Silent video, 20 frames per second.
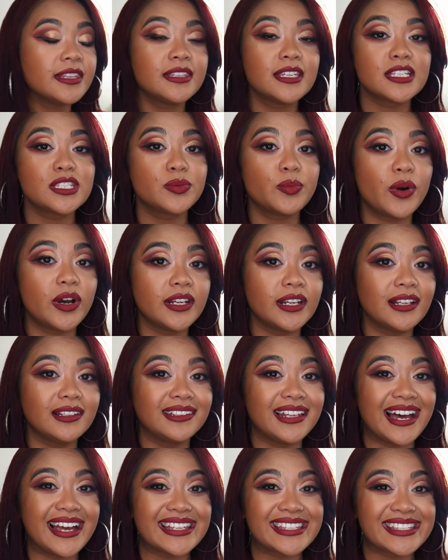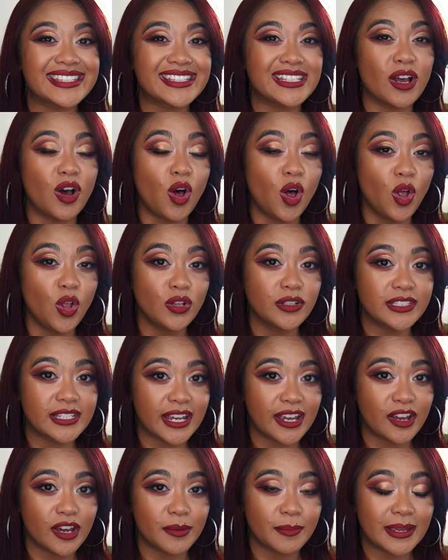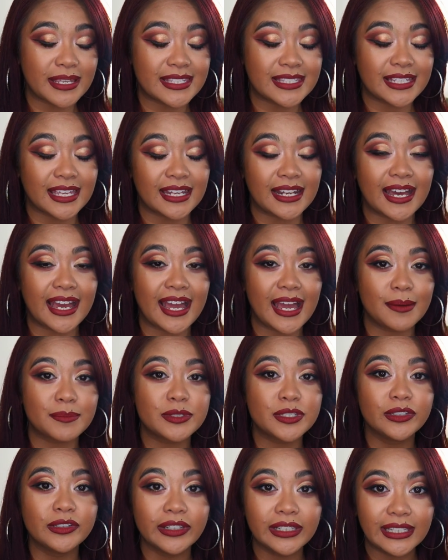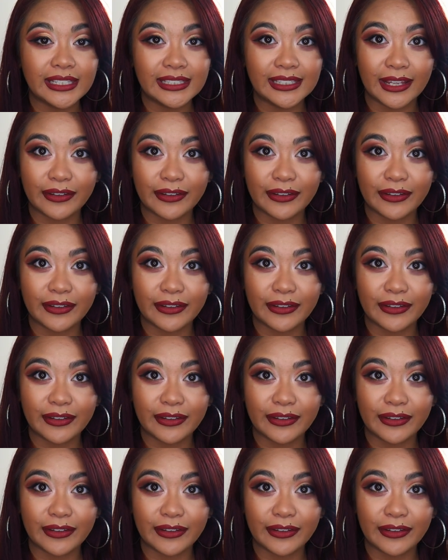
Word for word: this one lasts all day on my skin. I absolutely